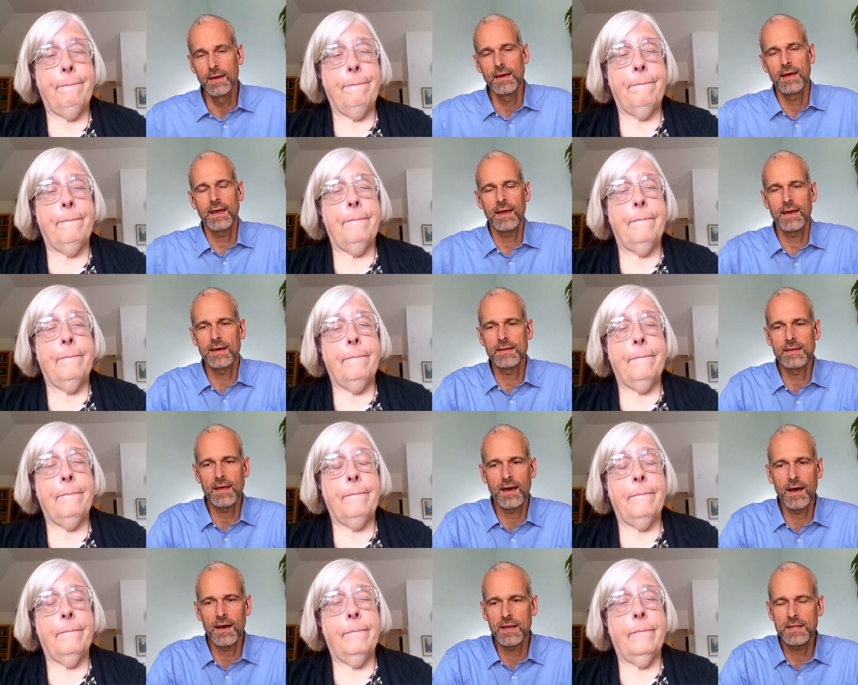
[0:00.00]
Speaker 1: and
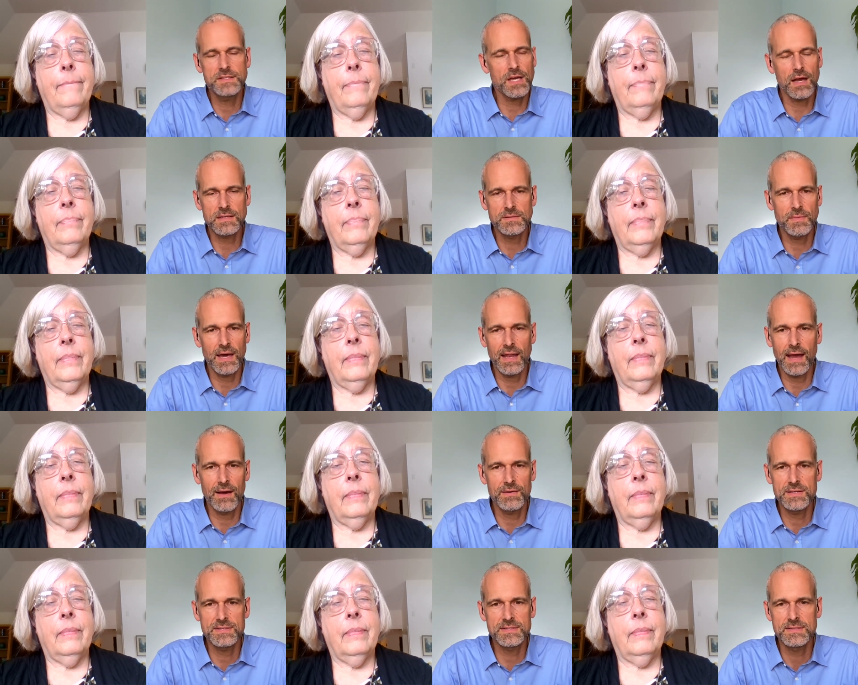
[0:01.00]
uh, he talked about
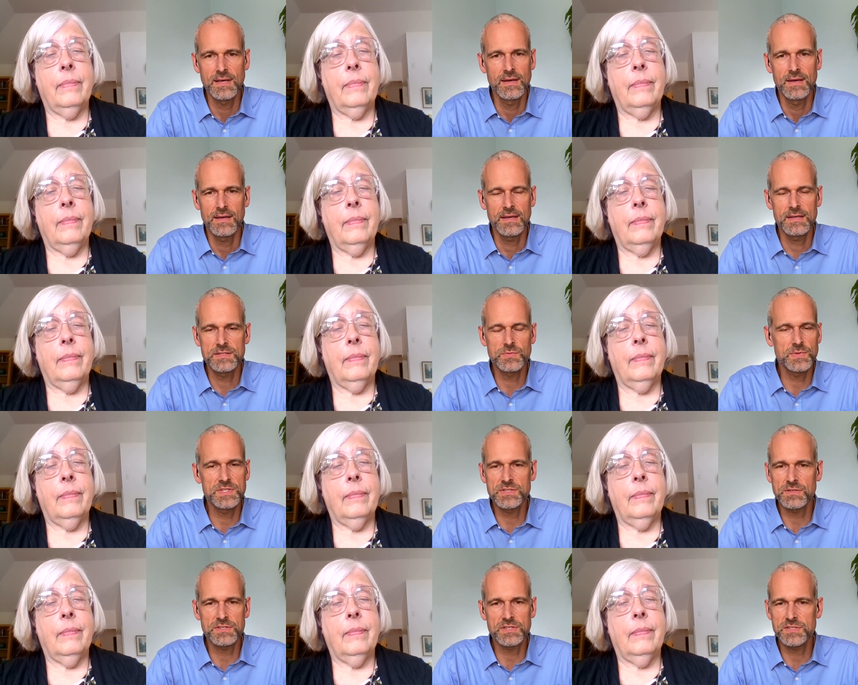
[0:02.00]
how his his
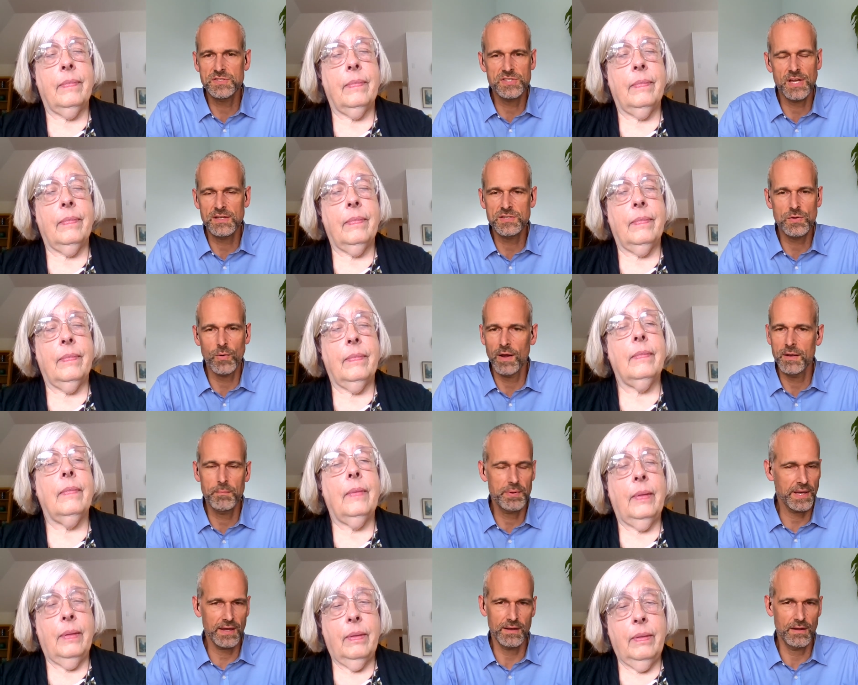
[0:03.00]
research has changed quite a
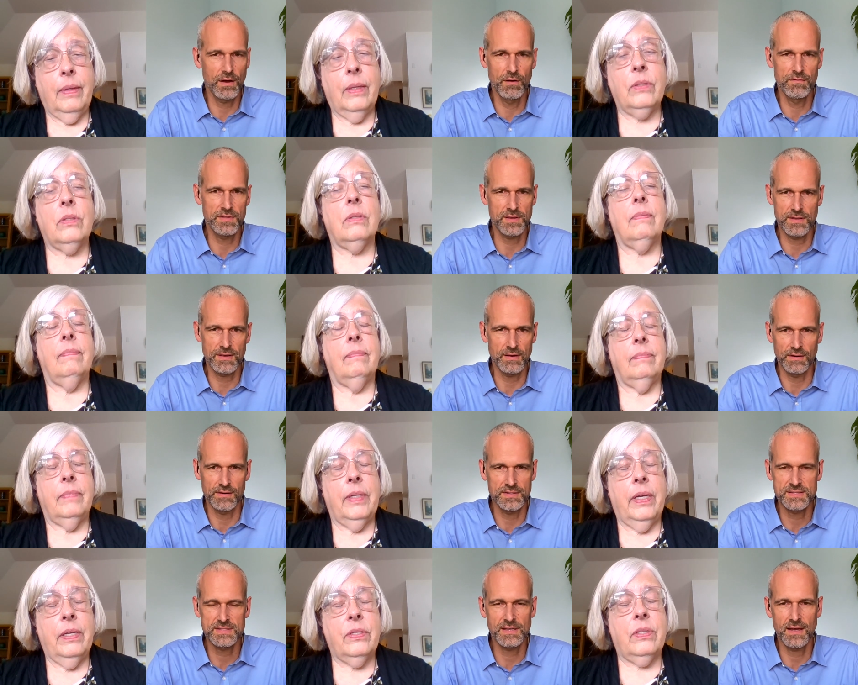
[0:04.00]
bit over the yes.
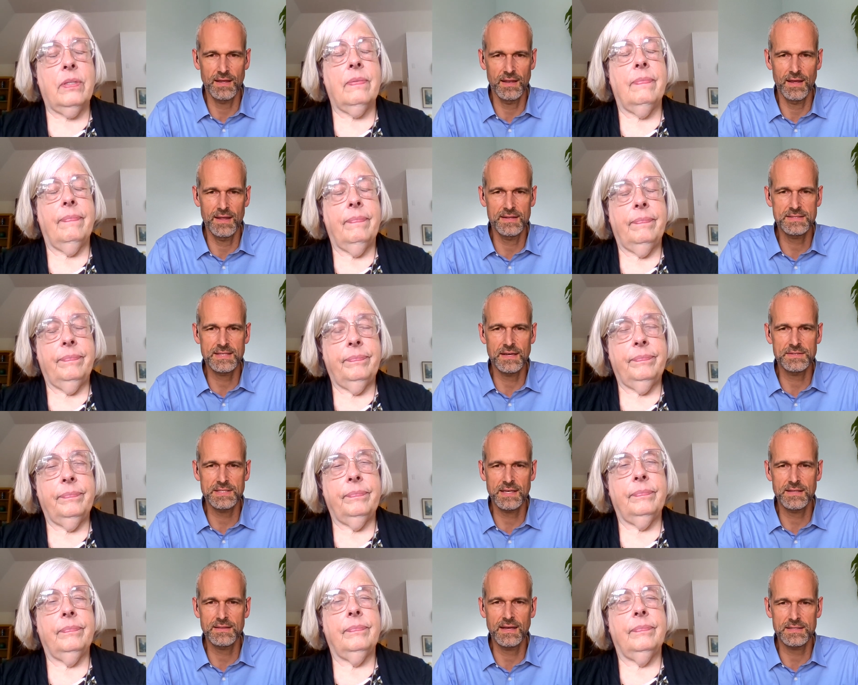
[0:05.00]
years, yes. And, and, it sounds
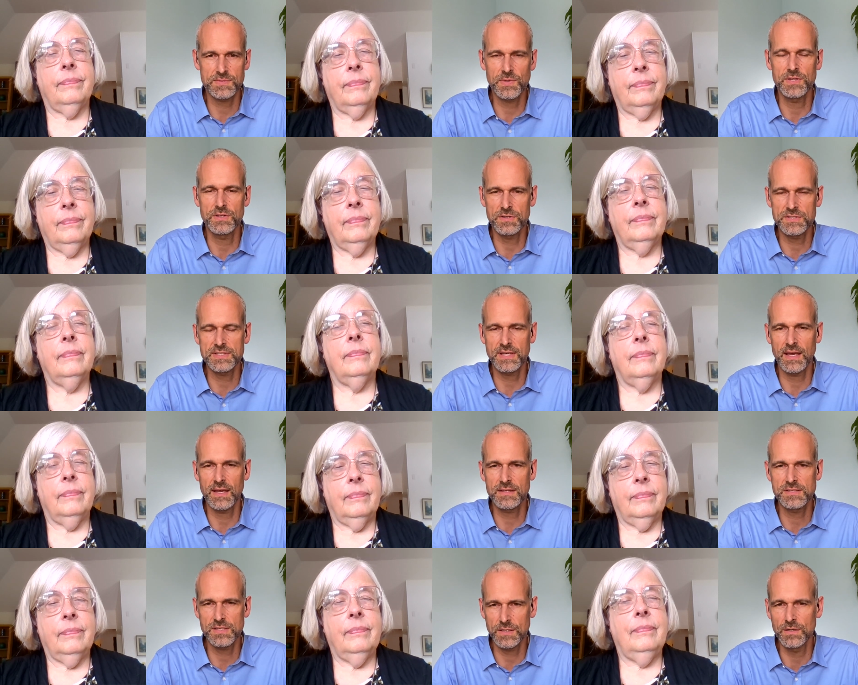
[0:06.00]
like that's what you're
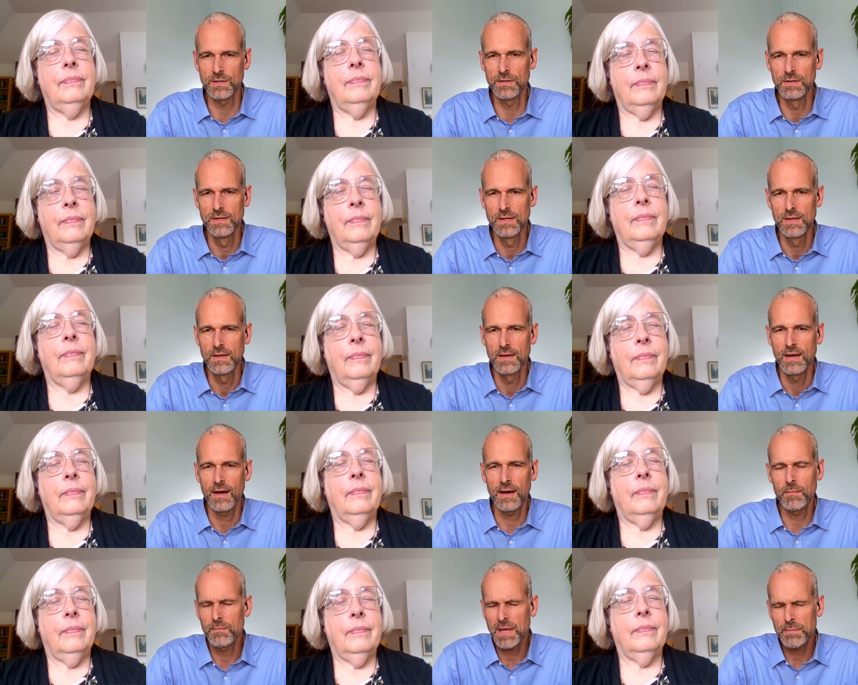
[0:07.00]
saying too.
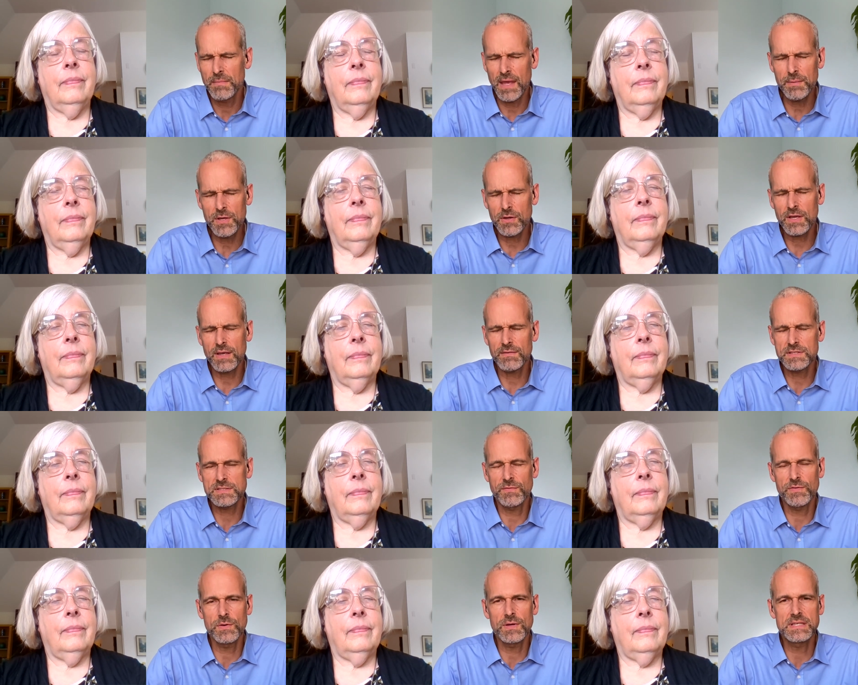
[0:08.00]
Um, maybe you could give
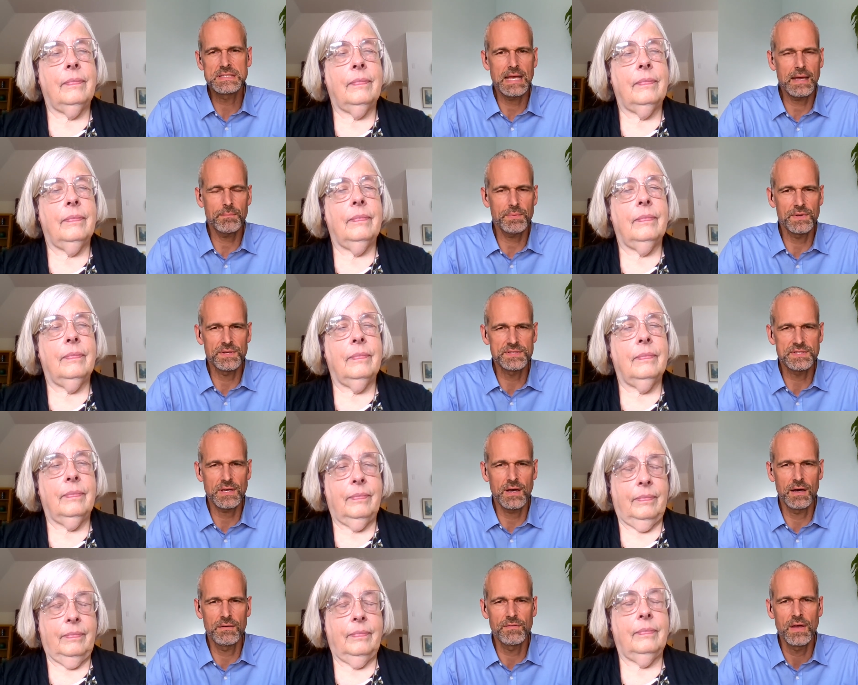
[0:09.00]
us a few examples
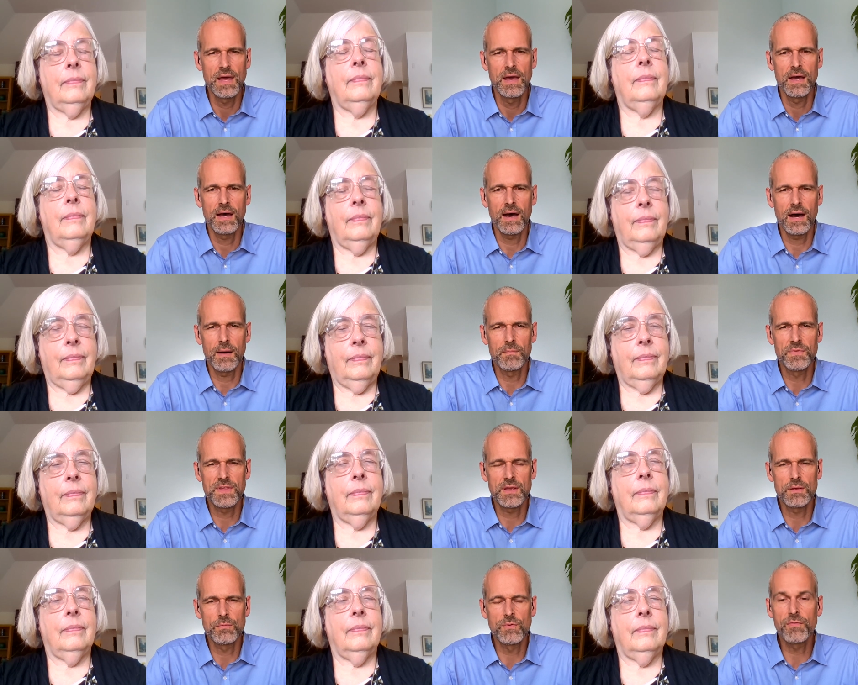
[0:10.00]
of uh,
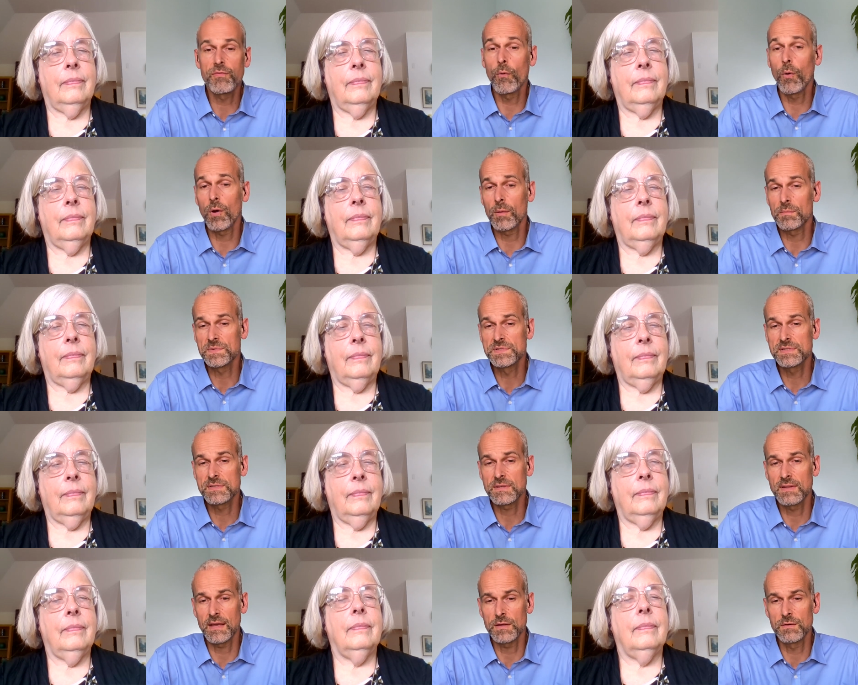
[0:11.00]
the
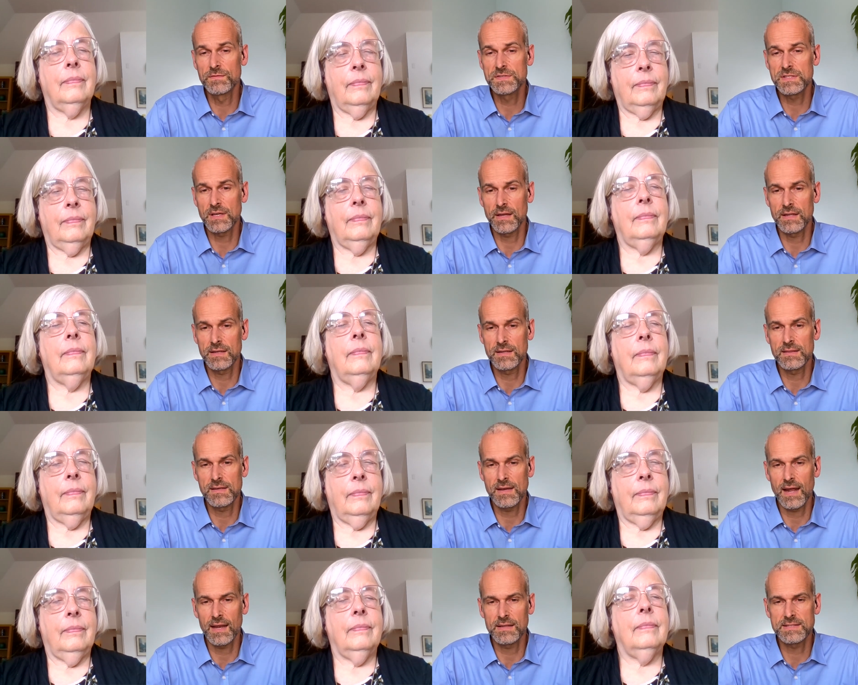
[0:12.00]
reforms that you've studied in the
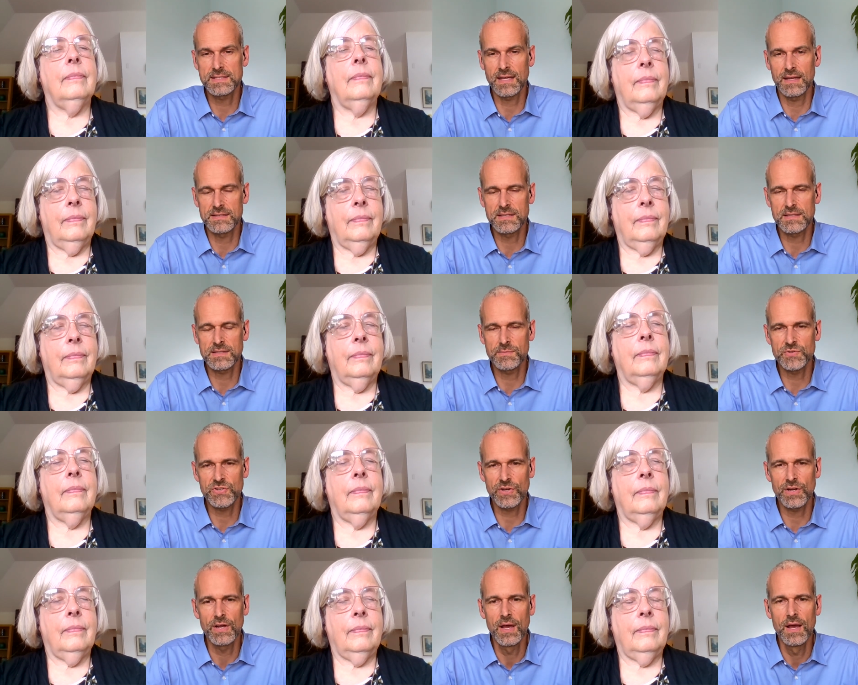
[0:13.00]
United States, because I'm sure,